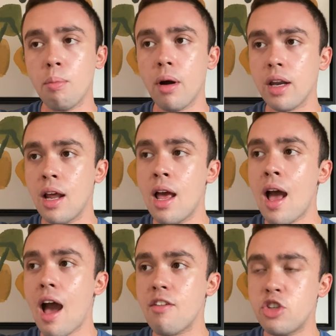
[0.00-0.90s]
But
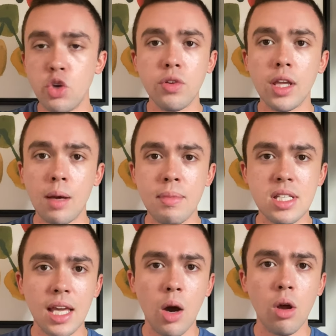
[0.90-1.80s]
I do feel like I'm
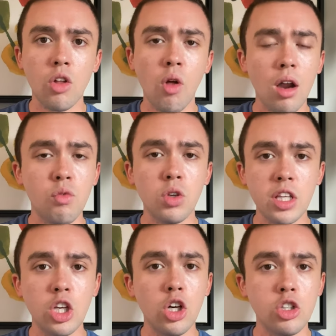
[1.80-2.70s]
missing out on a lot of really
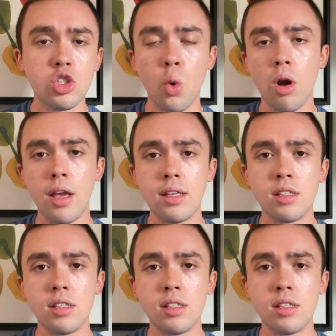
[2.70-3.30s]
good stories.